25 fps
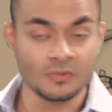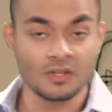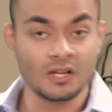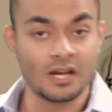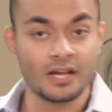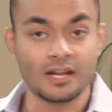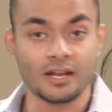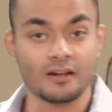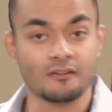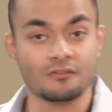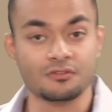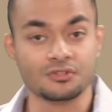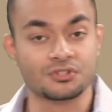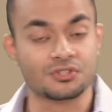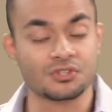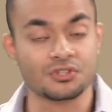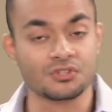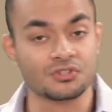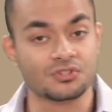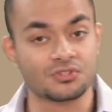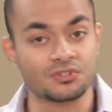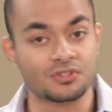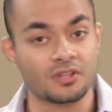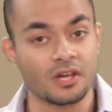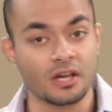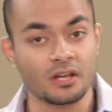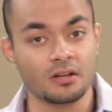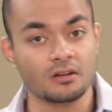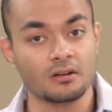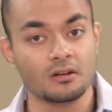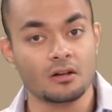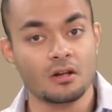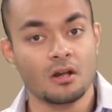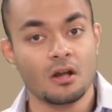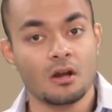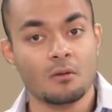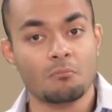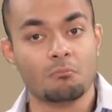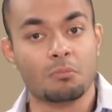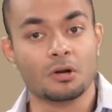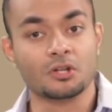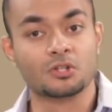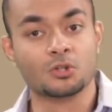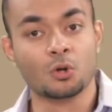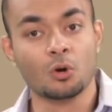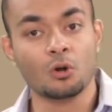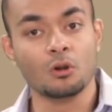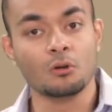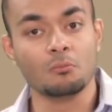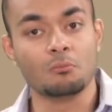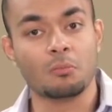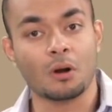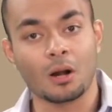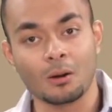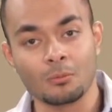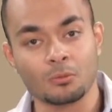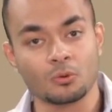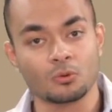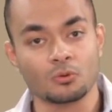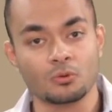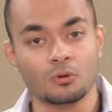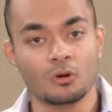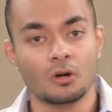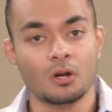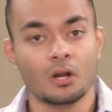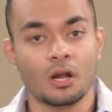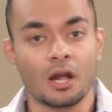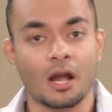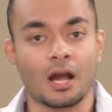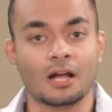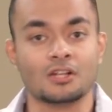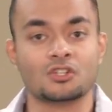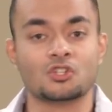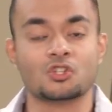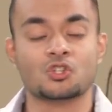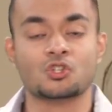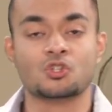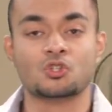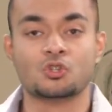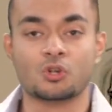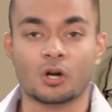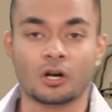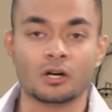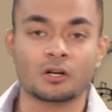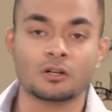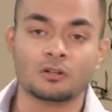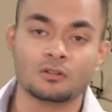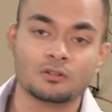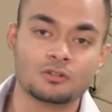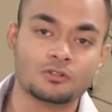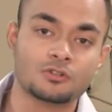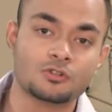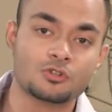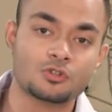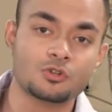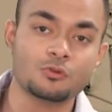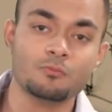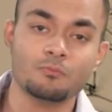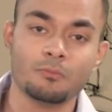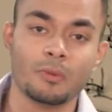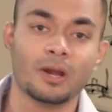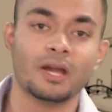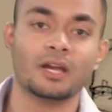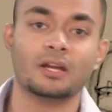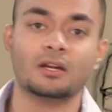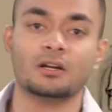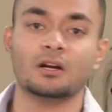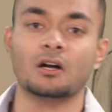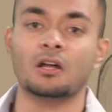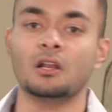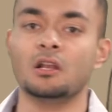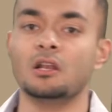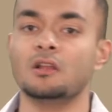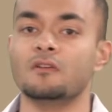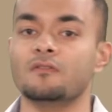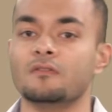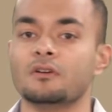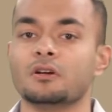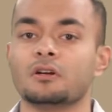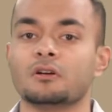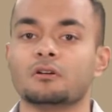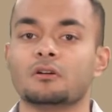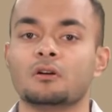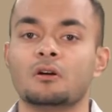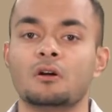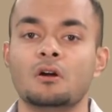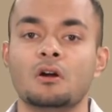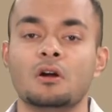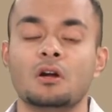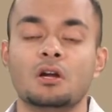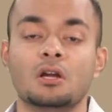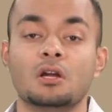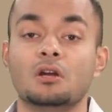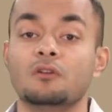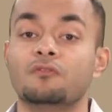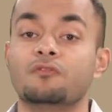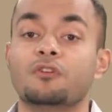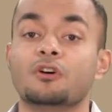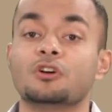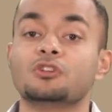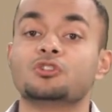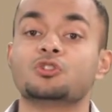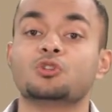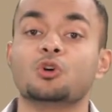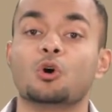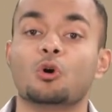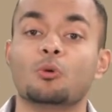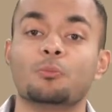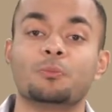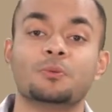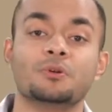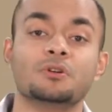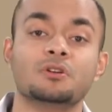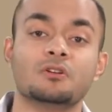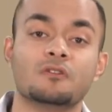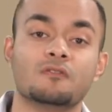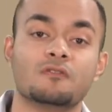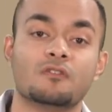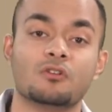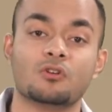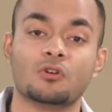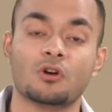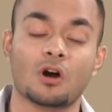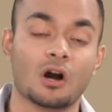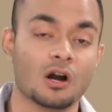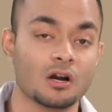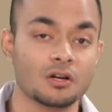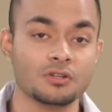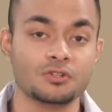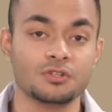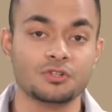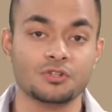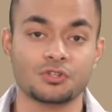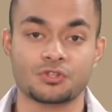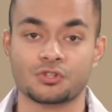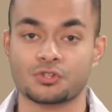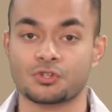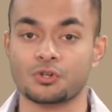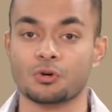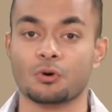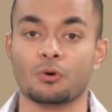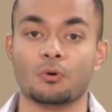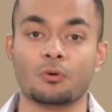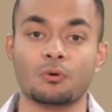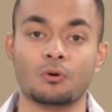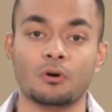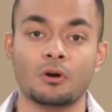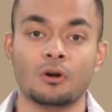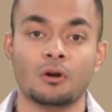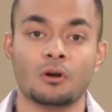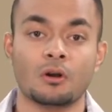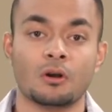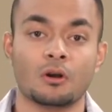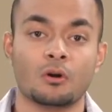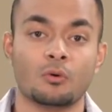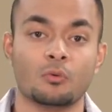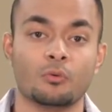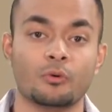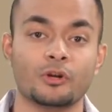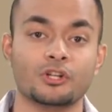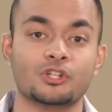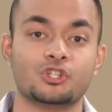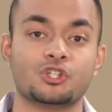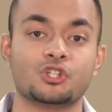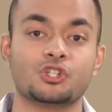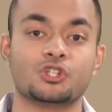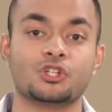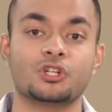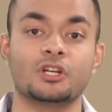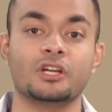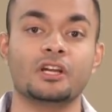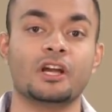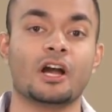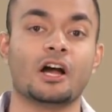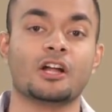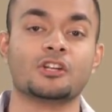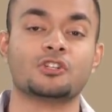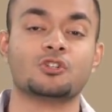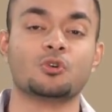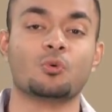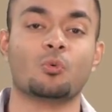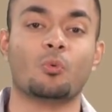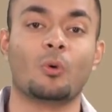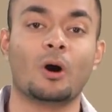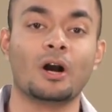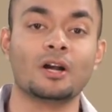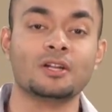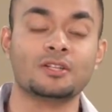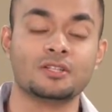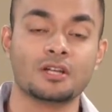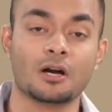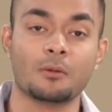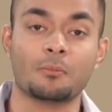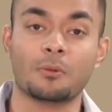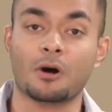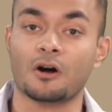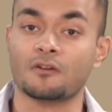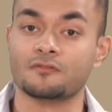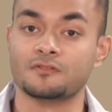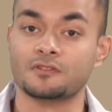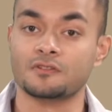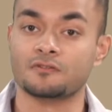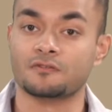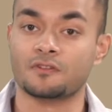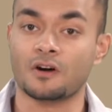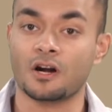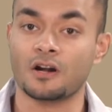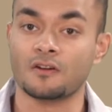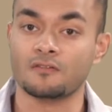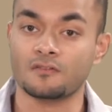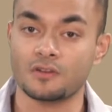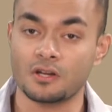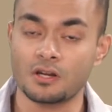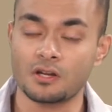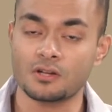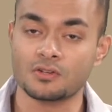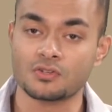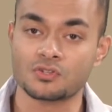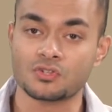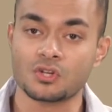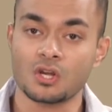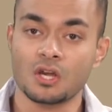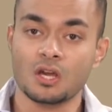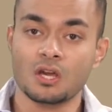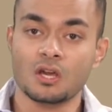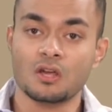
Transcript: And ever since then, Patol Babu had struggled to make a living. He first opened a variety store, which he had to wind up after 5 years.